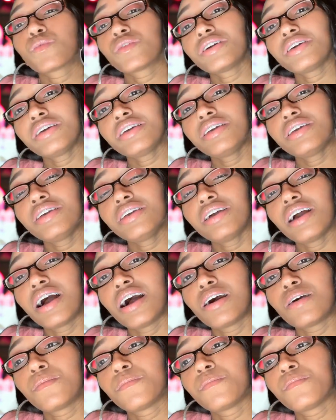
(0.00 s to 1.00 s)
we
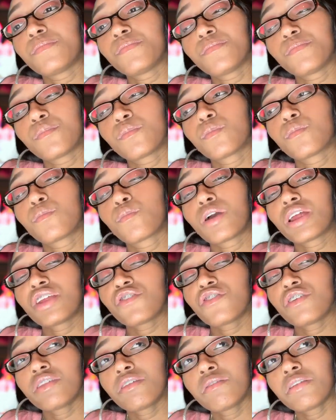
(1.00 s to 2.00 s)
um waited
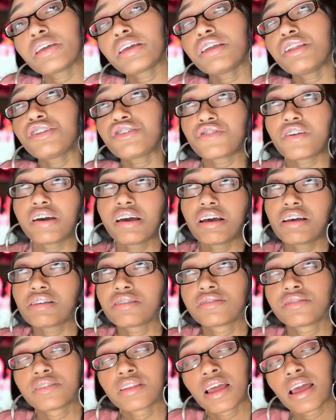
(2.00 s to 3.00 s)
for them to get
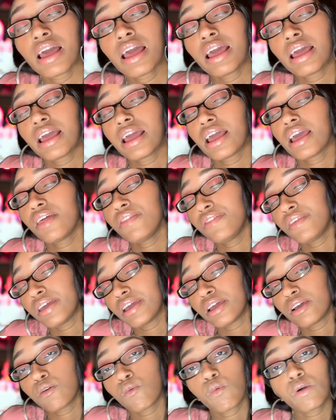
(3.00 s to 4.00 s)
dressed, and
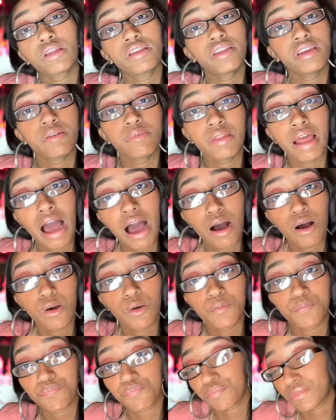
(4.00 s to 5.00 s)
then we dipped
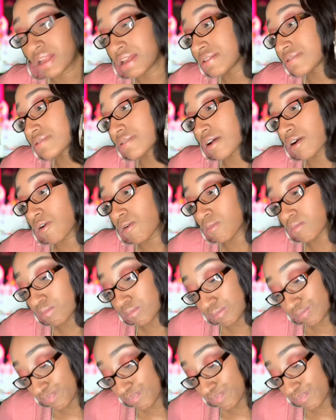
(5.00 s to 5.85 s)
out. And so